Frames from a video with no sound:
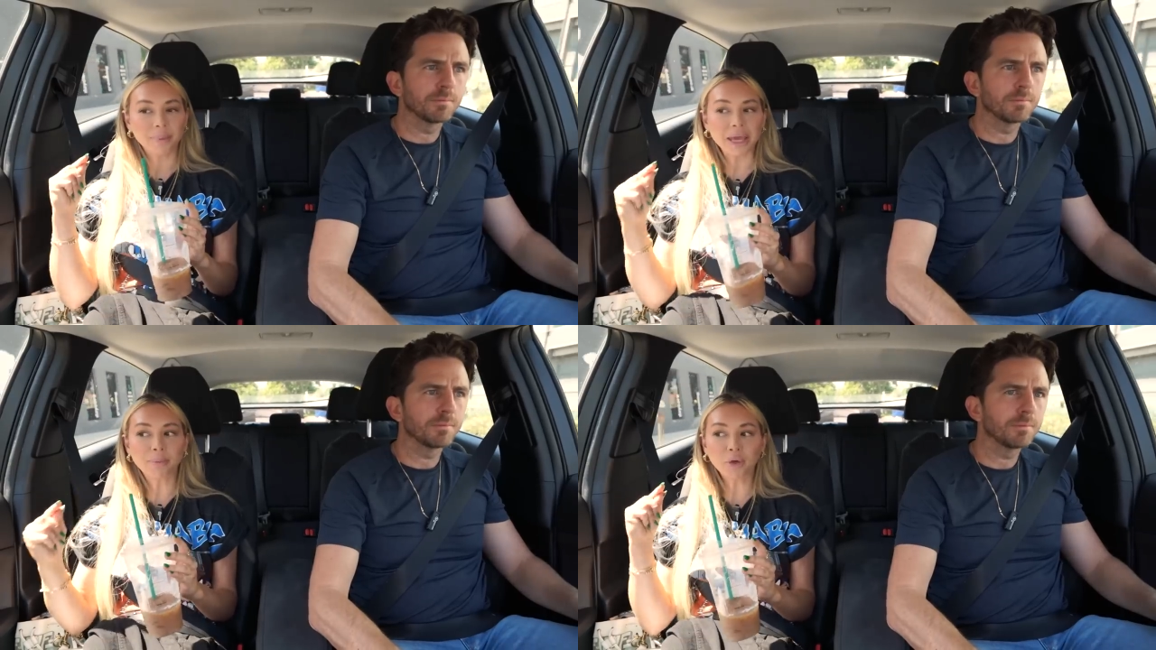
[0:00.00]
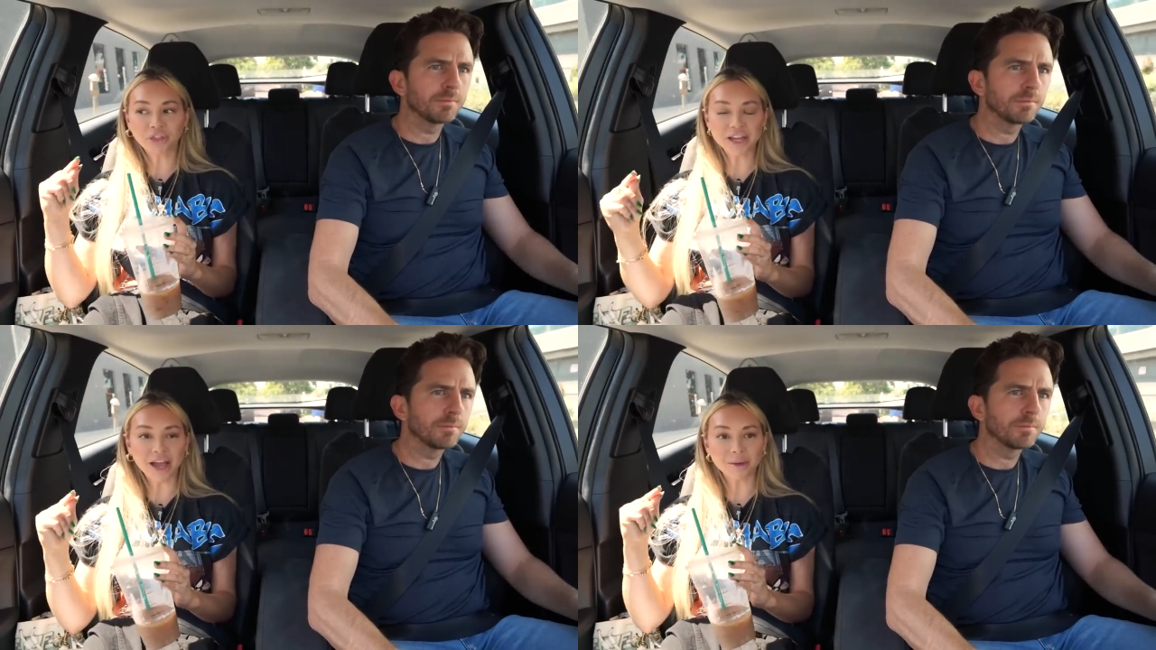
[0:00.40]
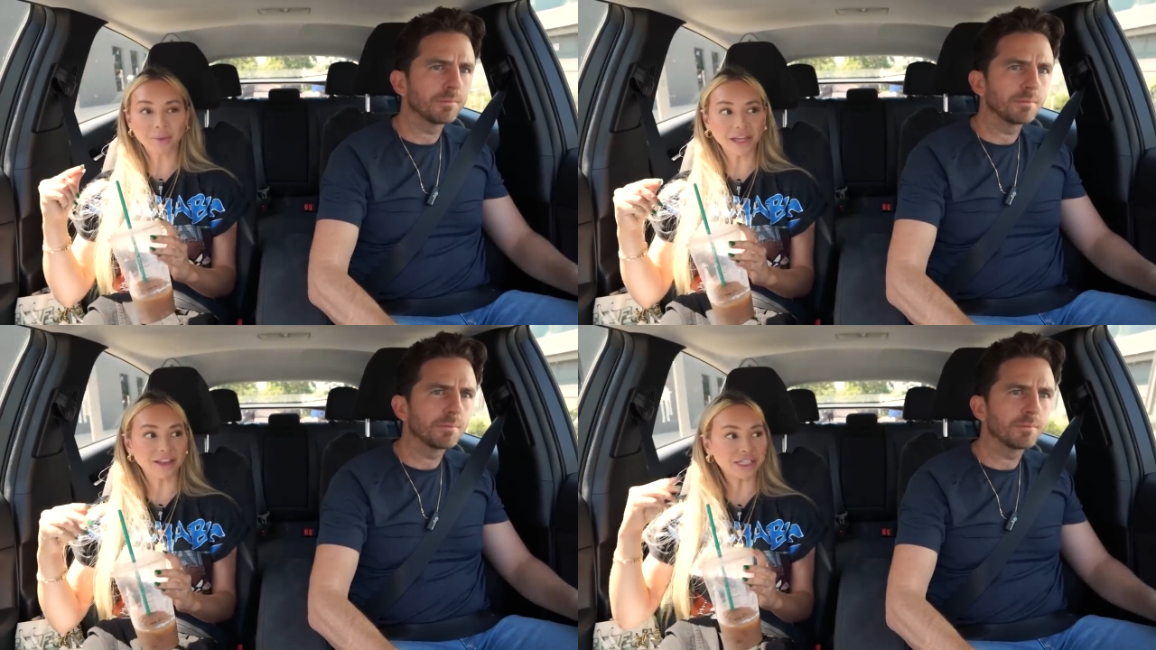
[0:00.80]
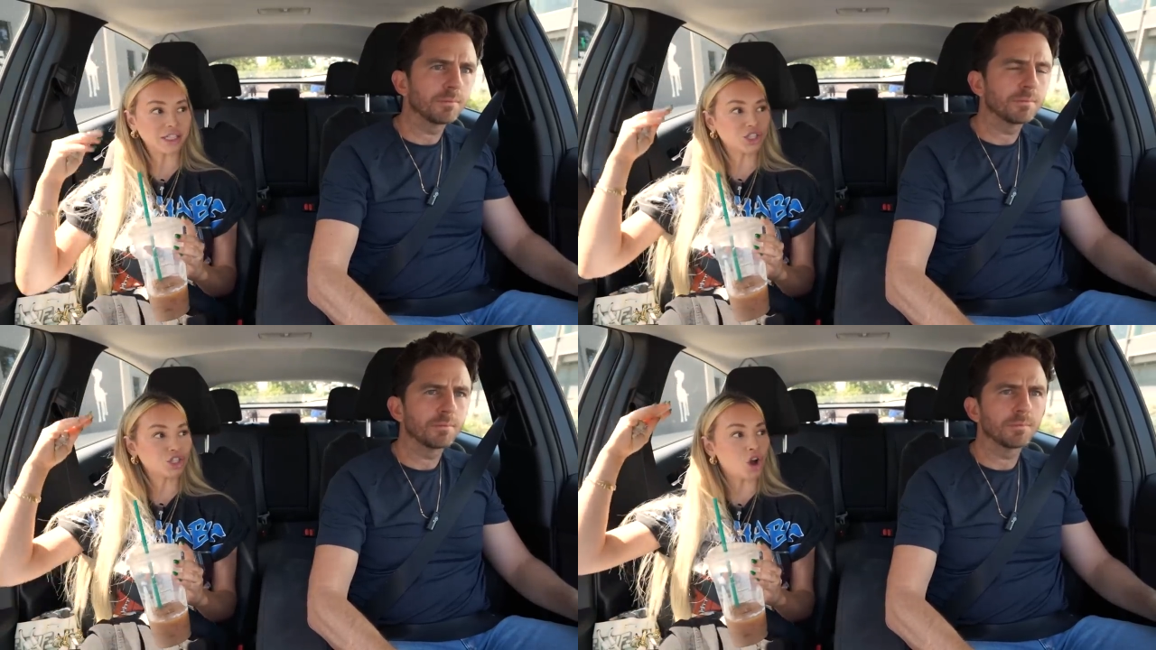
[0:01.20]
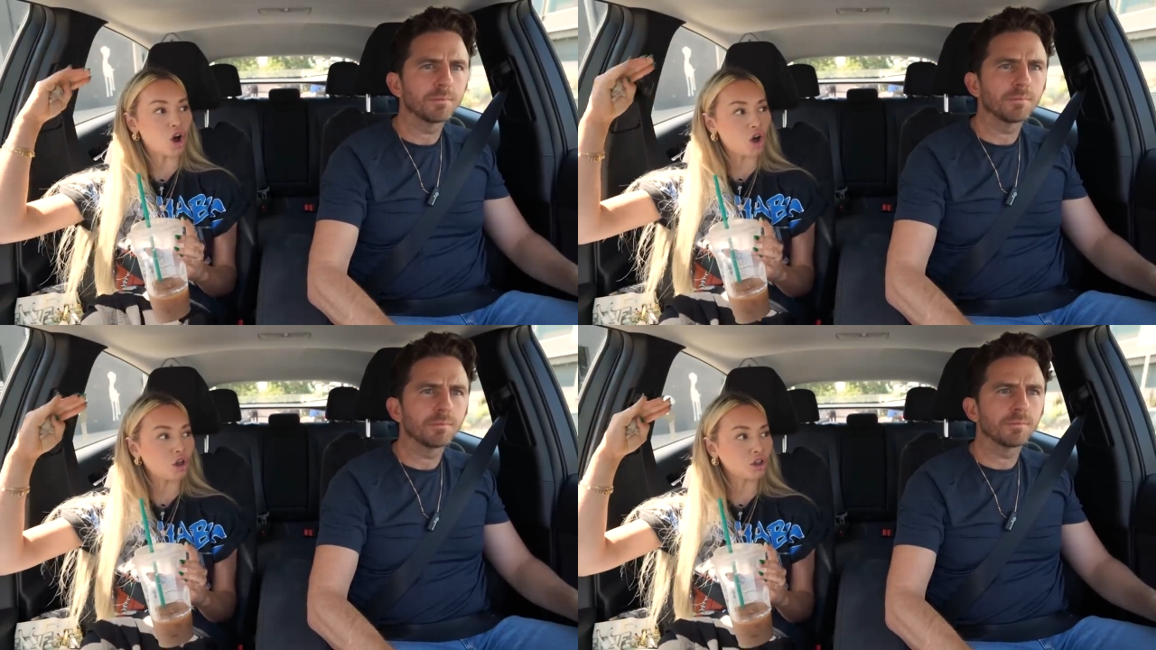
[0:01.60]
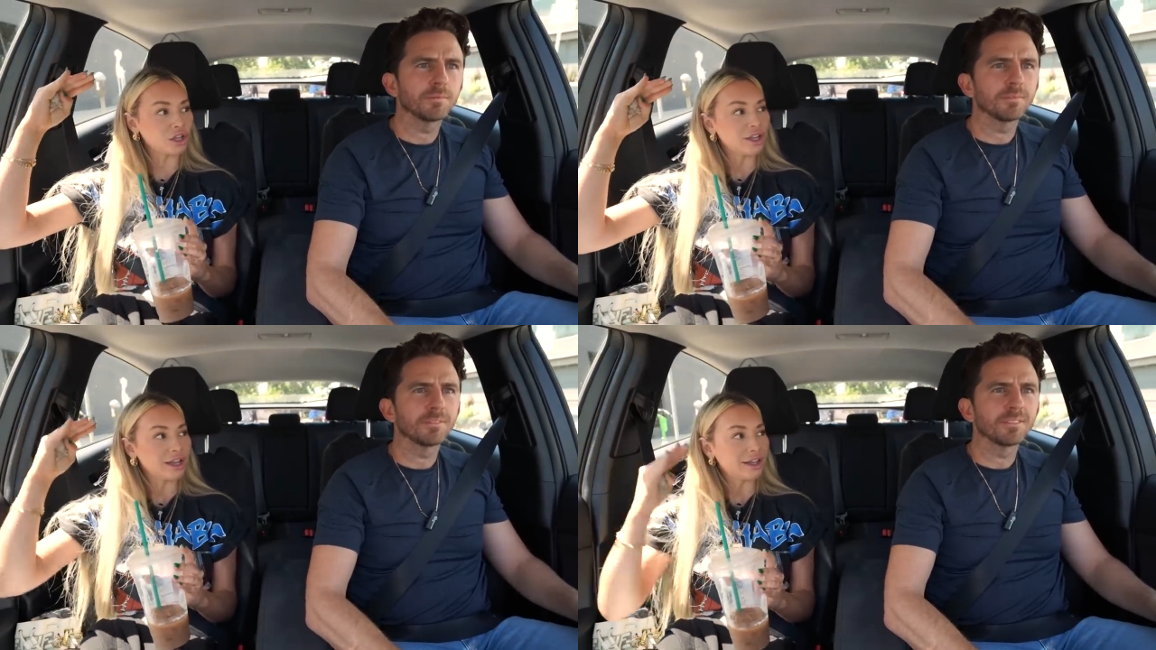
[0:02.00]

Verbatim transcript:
Speaker 1: people think I'm like this tall.